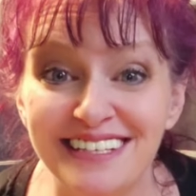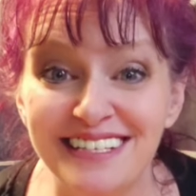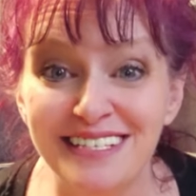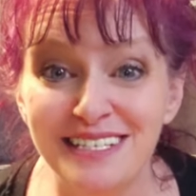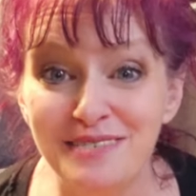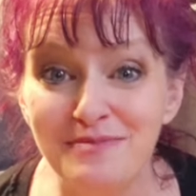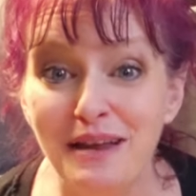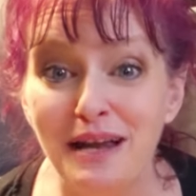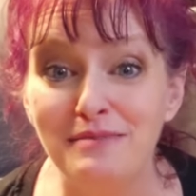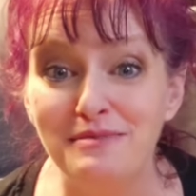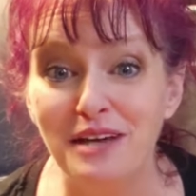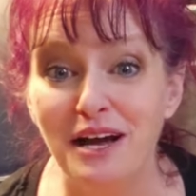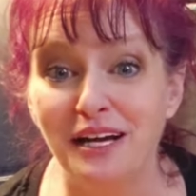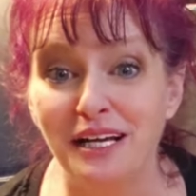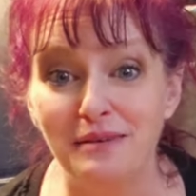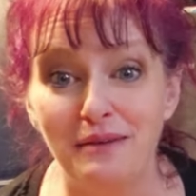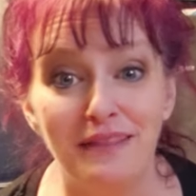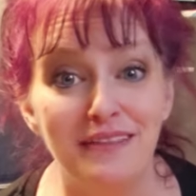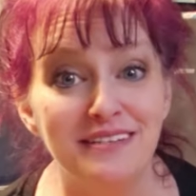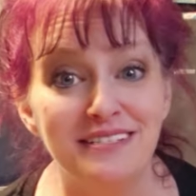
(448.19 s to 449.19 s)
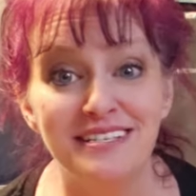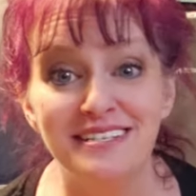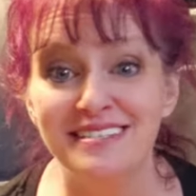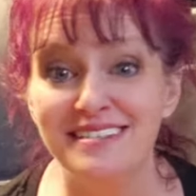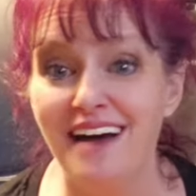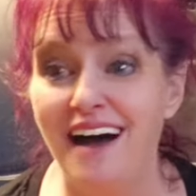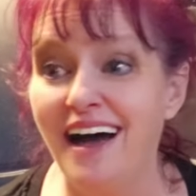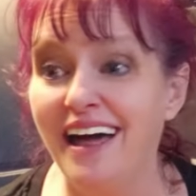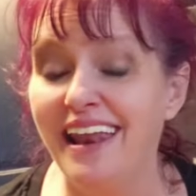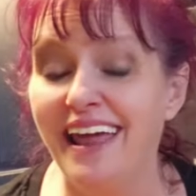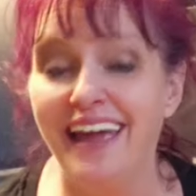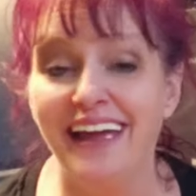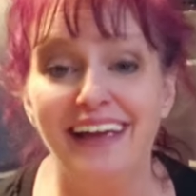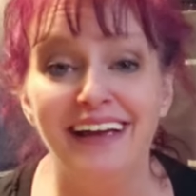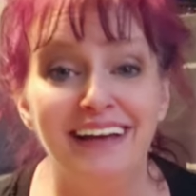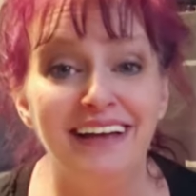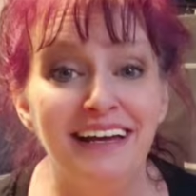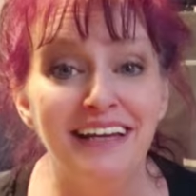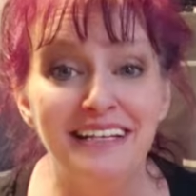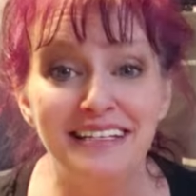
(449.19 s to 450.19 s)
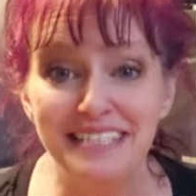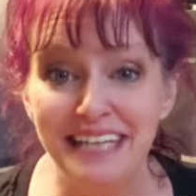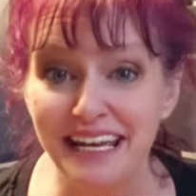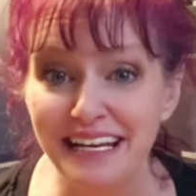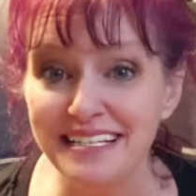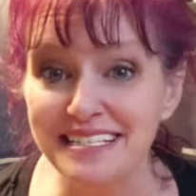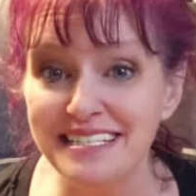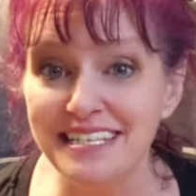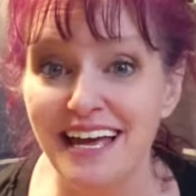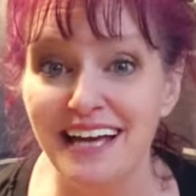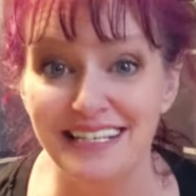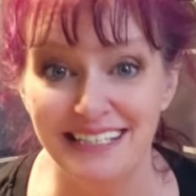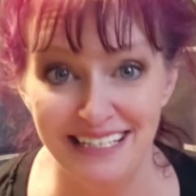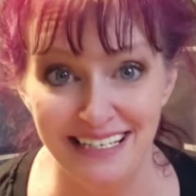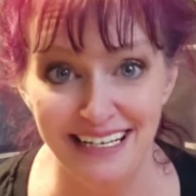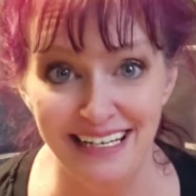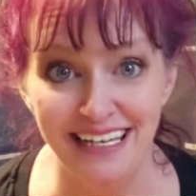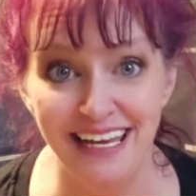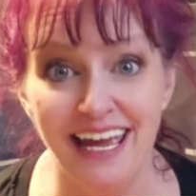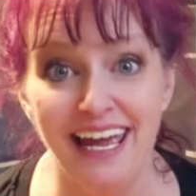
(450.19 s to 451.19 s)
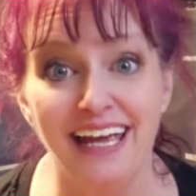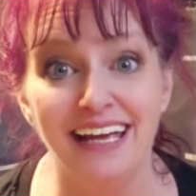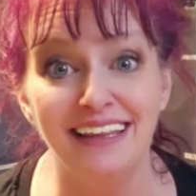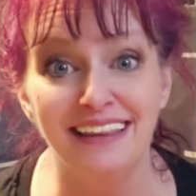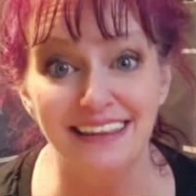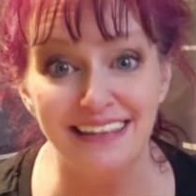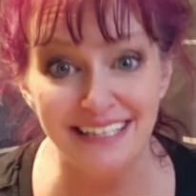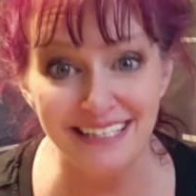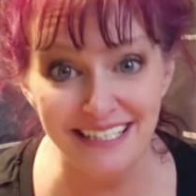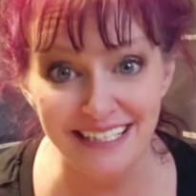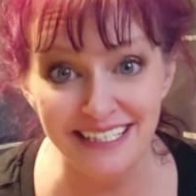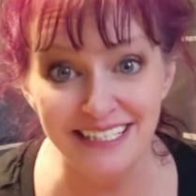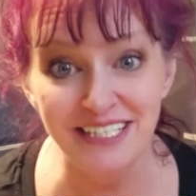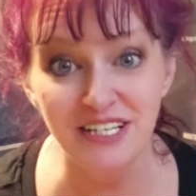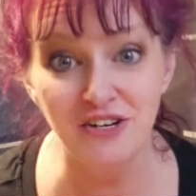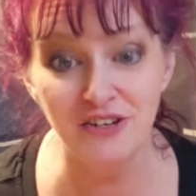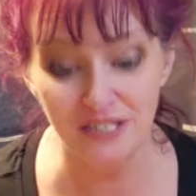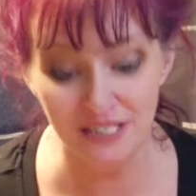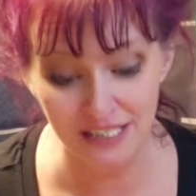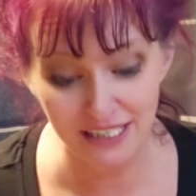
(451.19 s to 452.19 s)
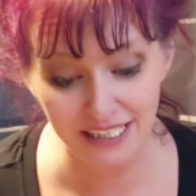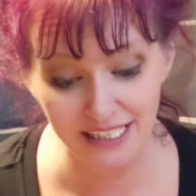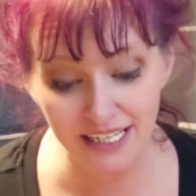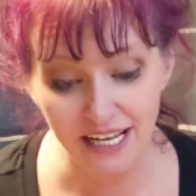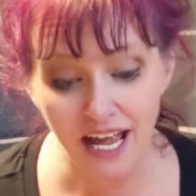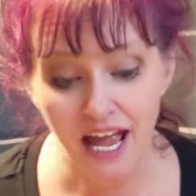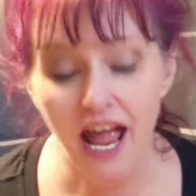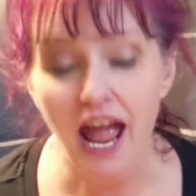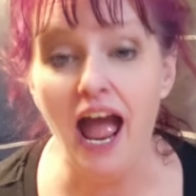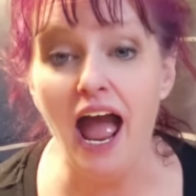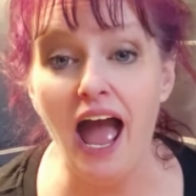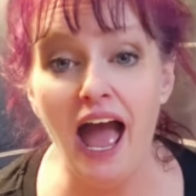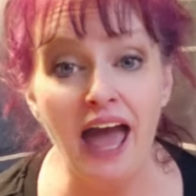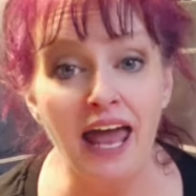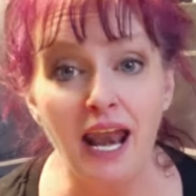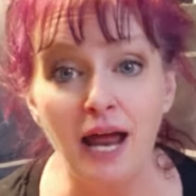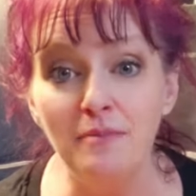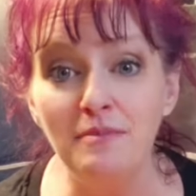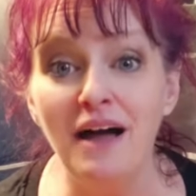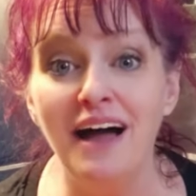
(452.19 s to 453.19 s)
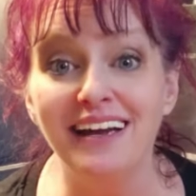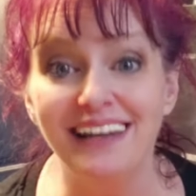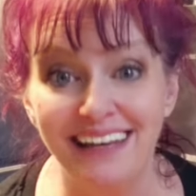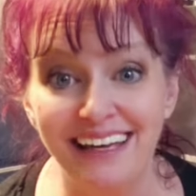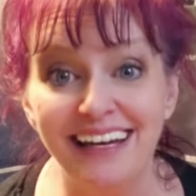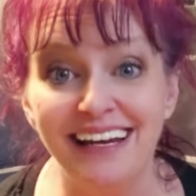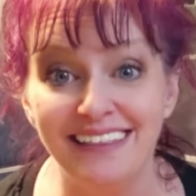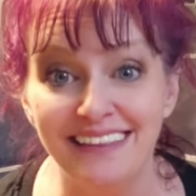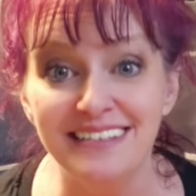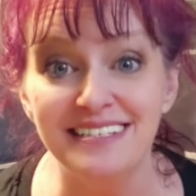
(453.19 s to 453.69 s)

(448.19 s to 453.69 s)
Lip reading: This is what I'm talking about. This is not a take a slice and eat cake. This is seriously, and I'm not kidding.